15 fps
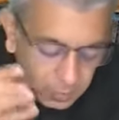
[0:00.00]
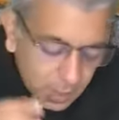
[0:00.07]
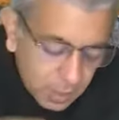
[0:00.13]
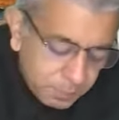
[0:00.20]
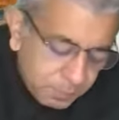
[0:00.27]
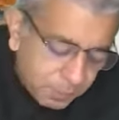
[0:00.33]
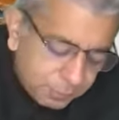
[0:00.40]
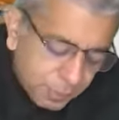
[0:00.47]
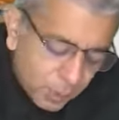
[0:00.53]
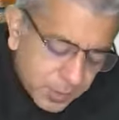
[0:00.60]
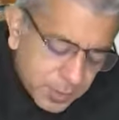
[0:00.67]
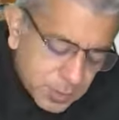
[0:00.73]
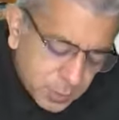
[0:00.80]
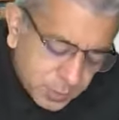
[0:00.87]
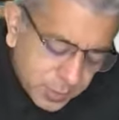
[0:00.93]

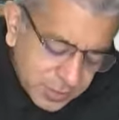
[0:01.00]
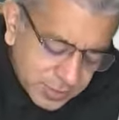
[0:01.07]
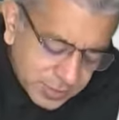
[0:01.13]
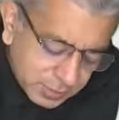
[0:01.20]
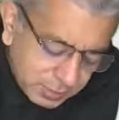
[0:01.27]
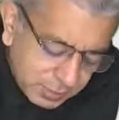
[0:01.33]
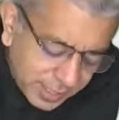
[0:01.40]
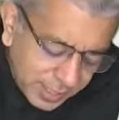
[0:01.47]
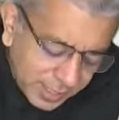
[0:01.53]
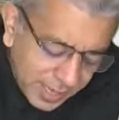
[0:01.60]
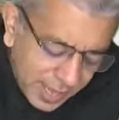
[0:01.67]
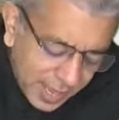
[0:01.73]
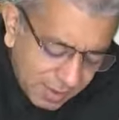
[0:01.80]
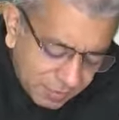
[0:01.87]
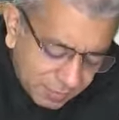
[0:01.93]
Performance Prism
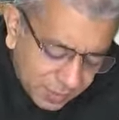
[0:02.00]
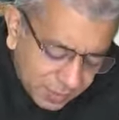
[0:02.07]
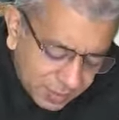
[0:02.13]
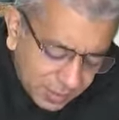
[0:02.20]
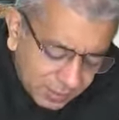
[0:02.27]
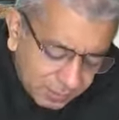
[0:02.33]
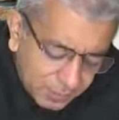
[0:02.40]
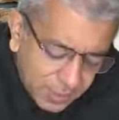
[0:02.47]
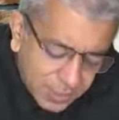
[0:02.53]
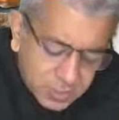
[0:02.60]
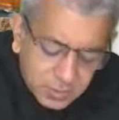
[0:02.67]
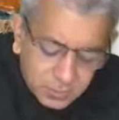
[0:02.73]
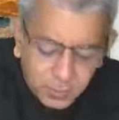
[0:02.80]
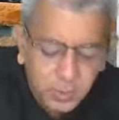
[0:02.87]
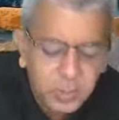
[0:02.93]
did everything based
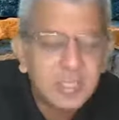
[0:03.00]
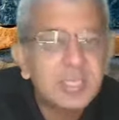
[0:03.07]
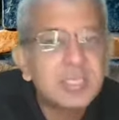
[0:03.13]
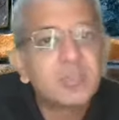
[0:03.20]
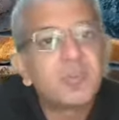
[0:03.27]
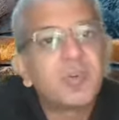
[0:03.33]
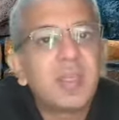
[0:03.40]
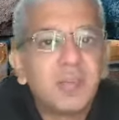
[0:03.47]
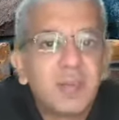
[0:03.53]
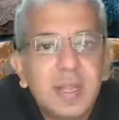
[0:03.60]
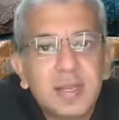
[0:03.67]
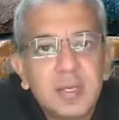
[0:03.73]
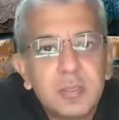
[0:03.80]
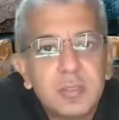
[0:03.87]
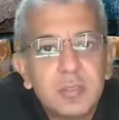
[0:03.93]
upon these 5
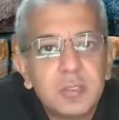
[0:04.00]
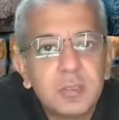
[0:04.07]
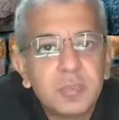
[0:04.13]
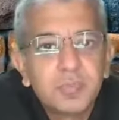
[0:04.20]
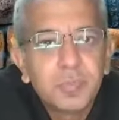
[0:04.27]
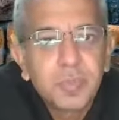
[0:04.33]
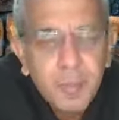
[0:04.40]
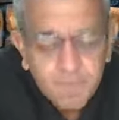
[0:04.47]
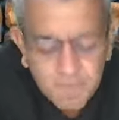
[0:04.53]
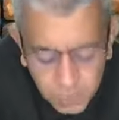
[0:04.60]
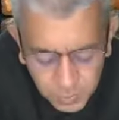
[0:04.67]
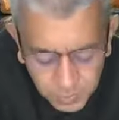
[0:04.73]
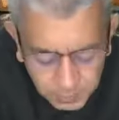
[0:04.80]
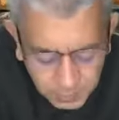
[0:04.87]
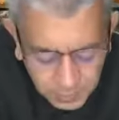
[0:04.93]
angles.
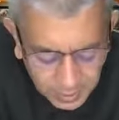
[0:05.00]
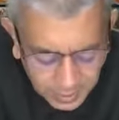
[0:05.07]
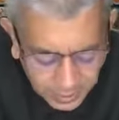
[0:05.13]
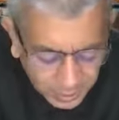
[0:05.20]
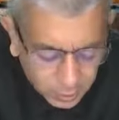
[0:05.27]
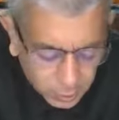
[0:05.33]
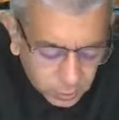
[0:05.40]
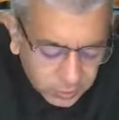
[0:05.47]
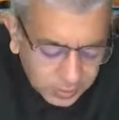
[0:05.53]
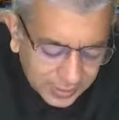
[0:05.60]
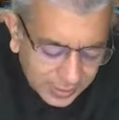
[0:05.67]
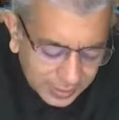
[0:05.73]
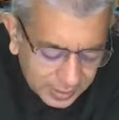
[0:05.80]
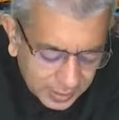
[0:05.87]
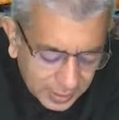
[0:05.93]
It told
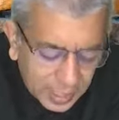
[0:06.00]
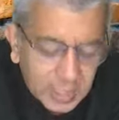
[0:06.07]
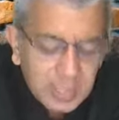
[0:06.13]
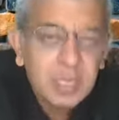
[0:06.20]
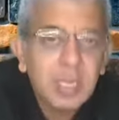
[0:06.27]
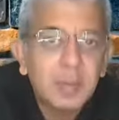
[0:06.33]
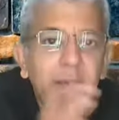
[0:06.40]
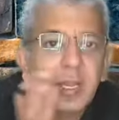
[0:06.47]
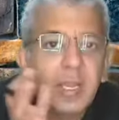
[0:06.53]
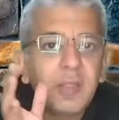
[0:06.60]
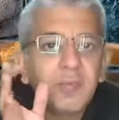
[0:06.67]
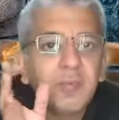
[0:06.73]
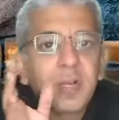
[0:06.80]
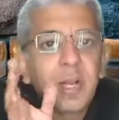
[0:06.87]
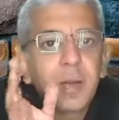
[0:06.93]
that ultimately
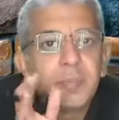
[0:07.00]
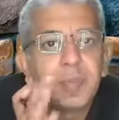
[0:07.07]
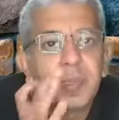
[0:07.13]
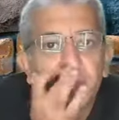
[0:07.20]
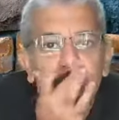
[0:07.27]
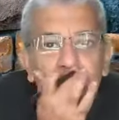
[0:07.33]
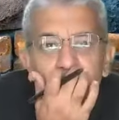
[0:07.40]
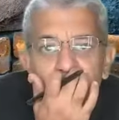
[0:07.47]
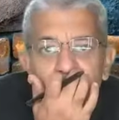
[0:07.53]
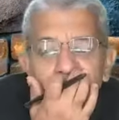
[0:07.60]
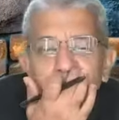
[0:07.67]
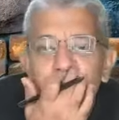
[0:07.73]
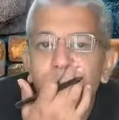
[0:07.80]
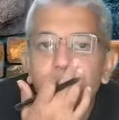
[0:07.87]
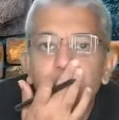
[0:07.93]
if a company wants to be
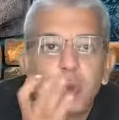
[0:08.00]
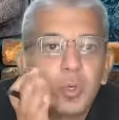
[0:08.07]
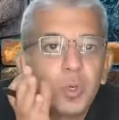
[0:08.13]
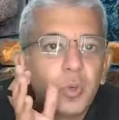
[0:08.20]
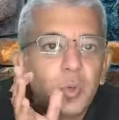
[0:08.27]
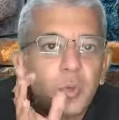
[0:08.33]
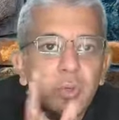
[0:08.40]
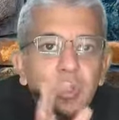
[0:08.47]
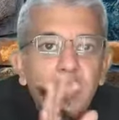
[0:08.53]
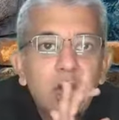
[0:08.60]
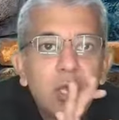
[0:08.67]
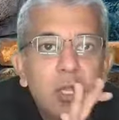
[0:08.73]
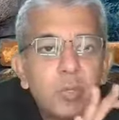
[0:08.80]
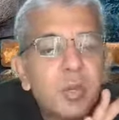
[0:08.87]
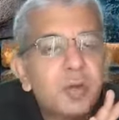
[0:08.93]
doing good, no,
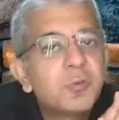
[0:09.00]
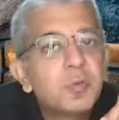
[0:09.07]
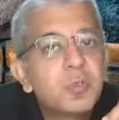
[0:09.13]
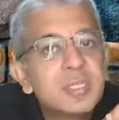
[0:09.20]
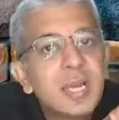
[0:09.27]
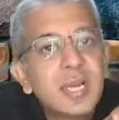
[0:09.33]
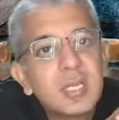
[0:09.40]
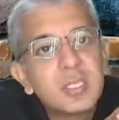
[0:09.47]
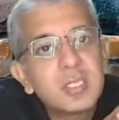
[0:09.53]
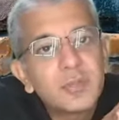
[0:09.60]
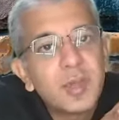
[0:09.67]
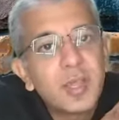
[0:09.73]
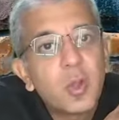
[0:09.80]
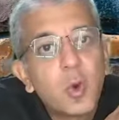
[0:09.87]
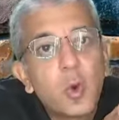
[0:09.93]
you have to
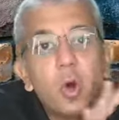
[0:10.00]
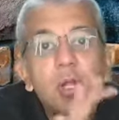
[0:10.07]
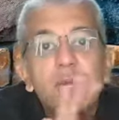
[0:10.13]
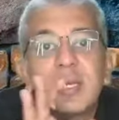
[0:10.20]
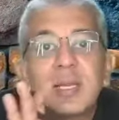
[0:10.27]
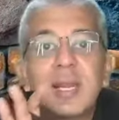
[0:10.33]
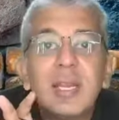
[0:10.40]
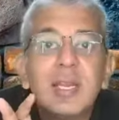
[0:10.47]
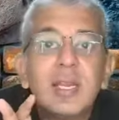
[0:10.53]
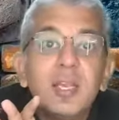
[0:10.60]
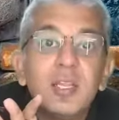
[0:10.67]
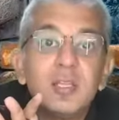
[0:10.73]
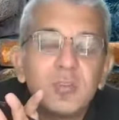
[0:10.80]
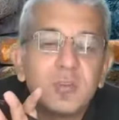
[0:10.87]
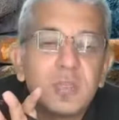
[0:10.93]
satisfy all the
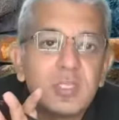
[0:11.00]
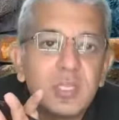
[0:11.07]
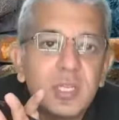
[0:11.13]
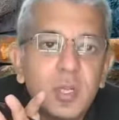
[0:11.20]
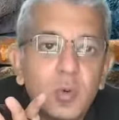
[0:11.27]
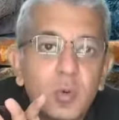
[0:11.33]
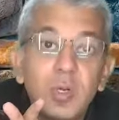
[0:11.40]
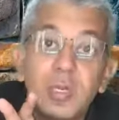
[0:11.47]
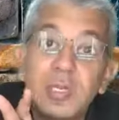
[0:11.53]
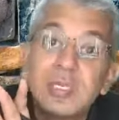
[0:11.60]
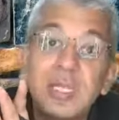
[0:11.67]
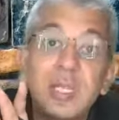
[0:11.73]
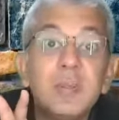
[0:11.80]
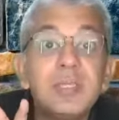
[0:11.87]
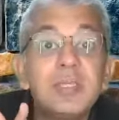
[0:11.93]
categories of the stakeholders.
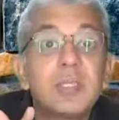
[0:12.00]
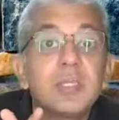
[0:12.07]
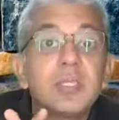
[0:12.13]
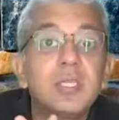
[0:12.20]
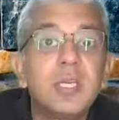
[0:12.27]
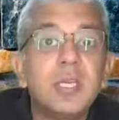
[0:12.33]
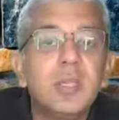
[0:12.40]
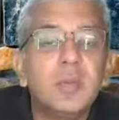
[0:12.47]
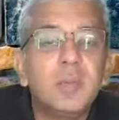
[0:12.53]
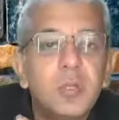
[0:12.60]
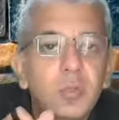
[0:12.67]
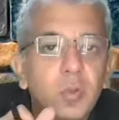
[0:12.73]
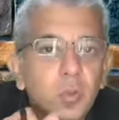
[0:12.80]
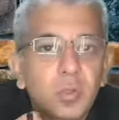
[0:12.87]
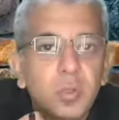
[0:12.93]
There will be sustainable
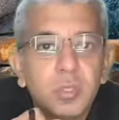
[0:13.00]
growth.